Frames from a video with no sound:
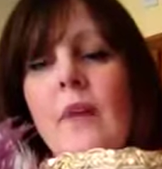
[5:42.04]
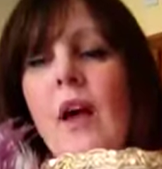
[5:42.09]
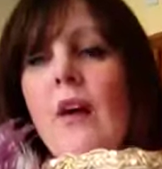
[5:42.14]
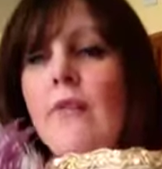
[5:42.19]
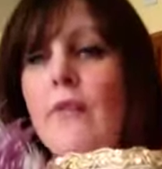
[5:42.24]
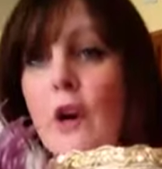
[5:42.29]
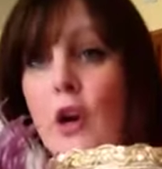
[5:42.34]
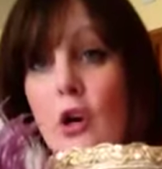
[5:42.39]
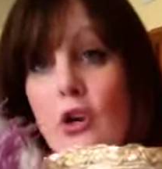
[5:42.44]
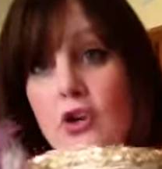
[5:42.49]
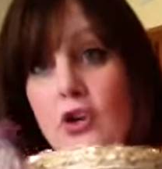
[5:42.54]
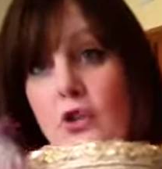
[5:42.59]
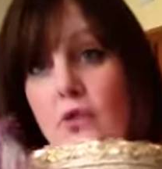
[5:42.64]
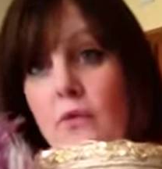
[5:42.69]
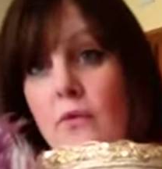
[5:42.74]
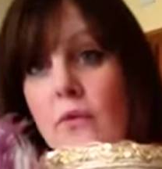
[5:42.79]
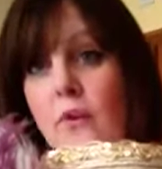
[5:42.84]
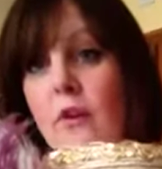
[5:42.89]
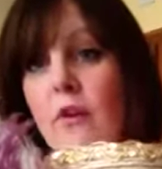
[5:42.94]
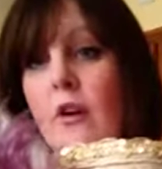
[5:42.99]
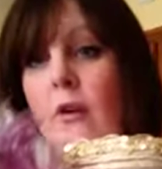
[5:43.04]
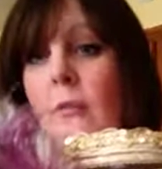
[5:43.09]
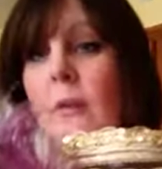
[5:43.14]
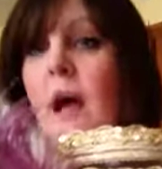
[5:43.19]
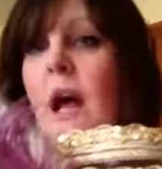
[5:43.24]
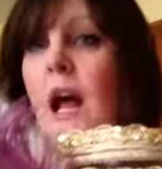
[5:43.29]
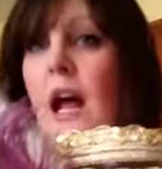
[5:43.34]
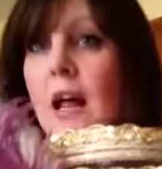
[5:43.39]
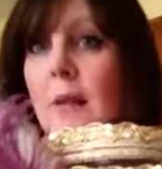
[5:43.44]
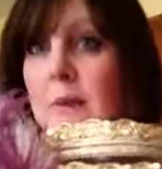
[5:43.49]
fortune for them.
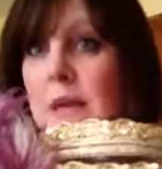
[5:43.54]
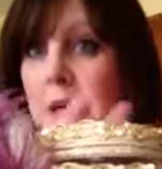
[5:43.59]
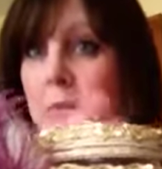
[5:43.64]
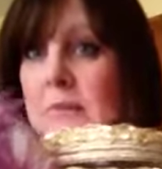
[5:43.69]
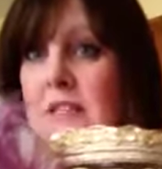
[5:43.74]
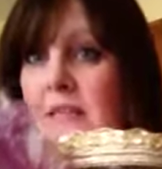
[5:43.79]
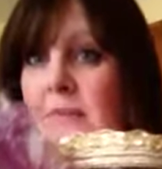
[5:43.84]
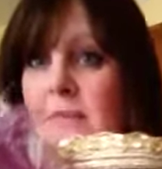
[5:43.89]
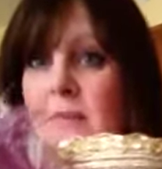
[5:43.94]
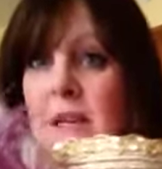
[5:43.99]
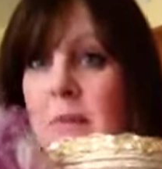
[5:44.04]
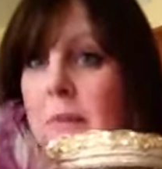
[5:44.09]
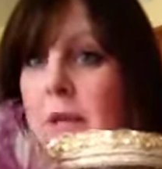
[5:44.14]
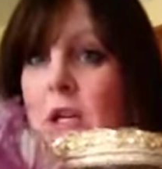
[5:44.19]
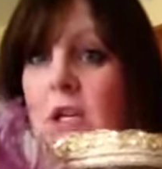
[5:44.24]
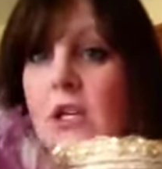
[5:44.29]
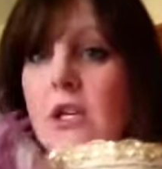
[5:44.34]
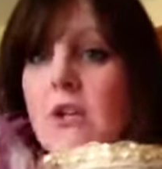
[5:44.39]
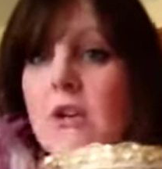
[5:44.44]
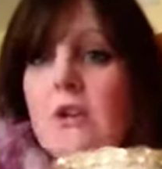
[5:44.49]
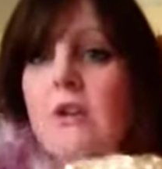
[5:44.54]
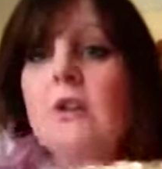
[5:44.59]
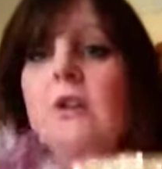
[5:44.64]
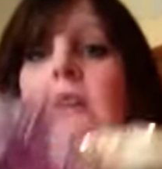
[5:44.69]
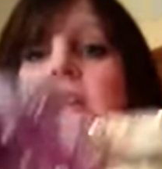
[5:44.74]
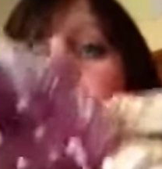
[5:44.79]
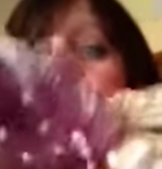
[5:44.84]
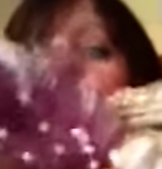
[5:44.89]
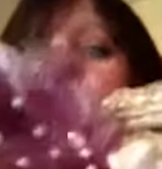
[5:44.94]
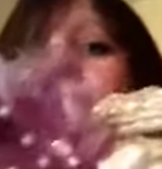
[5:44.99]
I'll make my own.
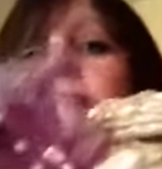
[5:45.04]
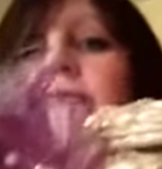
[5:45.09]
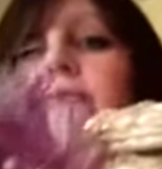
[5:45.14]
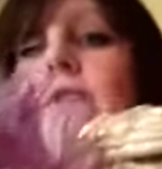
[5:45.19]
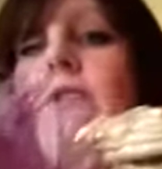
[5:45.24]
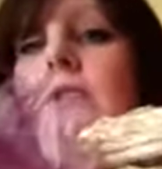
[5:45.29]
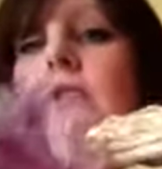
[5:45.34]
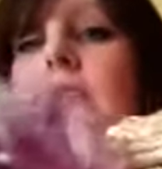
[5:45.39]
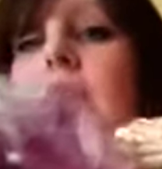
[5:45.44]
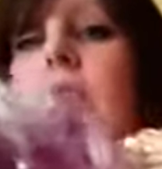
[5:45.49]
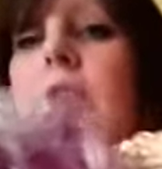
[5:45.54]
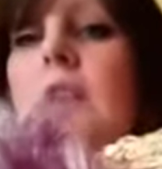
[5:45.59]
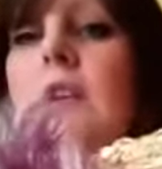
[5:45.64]
So I have done.